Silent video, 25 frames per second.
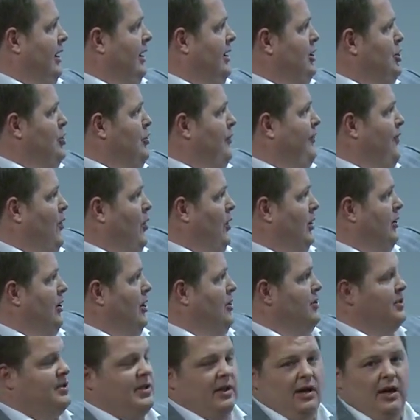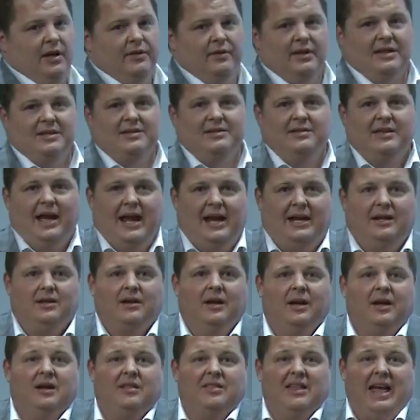You foreclosed it on this
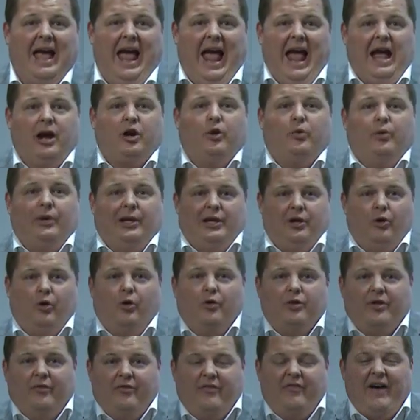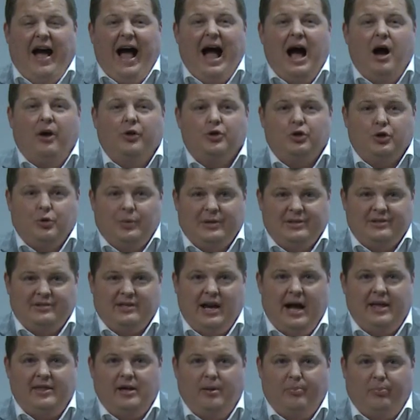date. The equity or the value
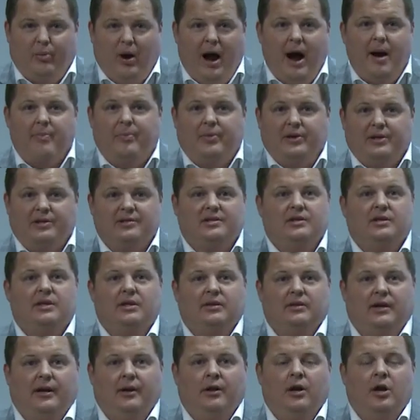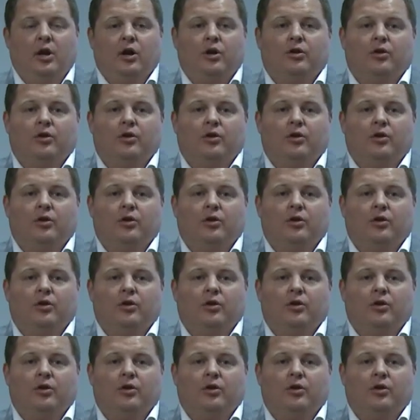inside that property is sitting there.